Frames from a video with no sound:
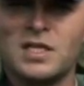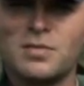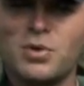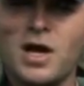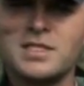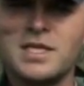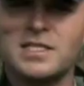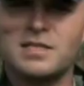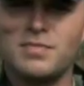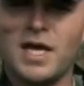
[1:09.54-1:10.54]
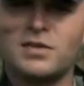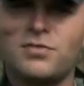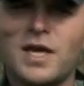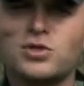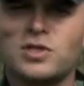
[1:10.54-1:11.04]
The process and
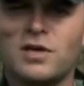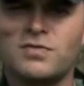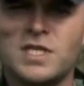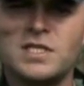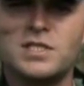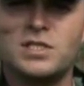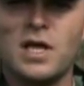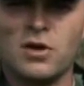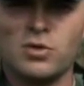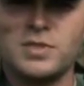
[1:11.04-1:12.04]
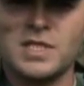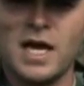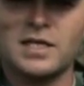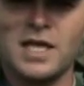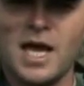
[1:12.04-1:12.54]
manufacturing of these
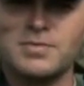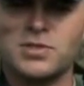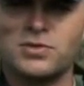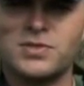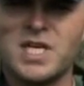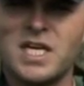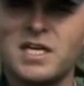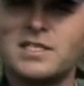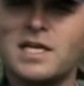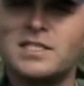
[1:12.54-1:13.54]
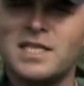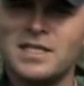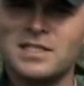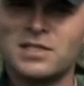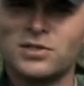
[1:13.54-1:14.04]
herbicide capsules is
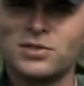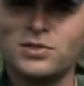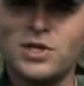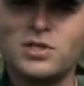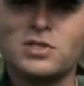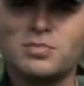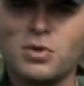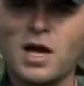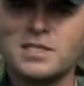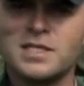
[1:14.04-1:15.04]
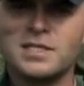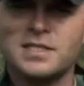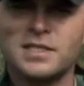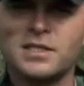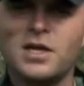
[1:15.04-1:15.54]
identical to the
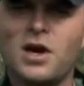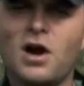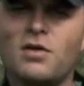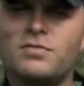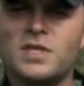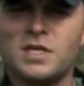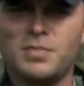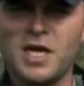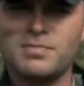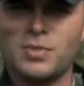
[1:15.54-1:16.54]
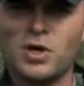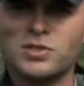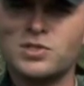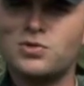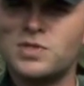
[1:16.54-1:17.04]
processing of the
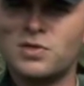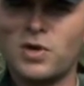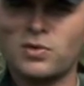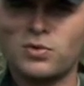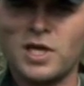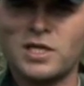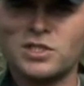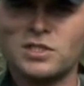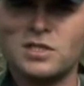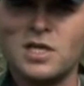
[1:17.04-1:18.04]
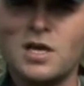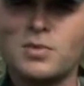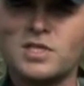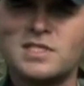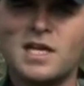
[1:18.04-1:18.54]
paintballs used in recreation.
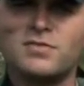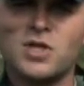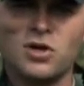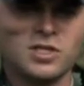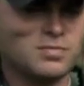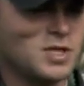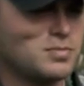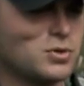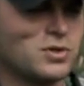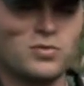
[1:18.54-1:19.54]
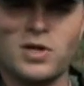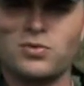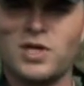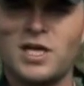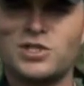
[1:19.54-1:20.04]
But instead of targeting people in
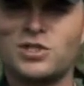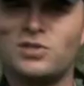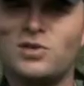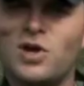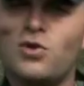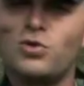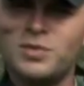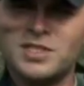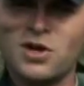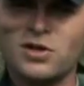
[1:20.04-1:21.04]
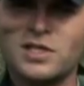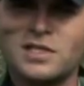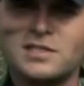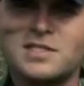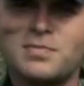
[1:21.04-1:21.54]
recreation, we'll be
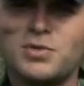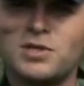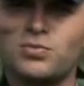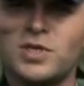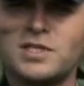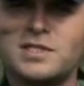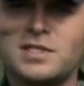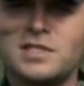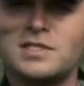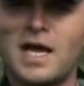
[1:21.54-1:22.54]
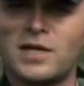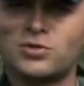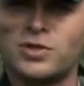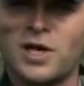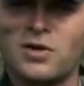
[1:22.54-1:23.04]
targeting incipient weeds in these
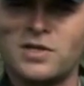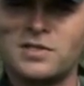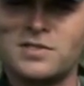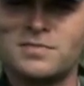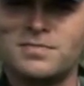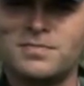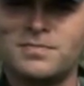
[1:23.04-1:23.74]
natural areas.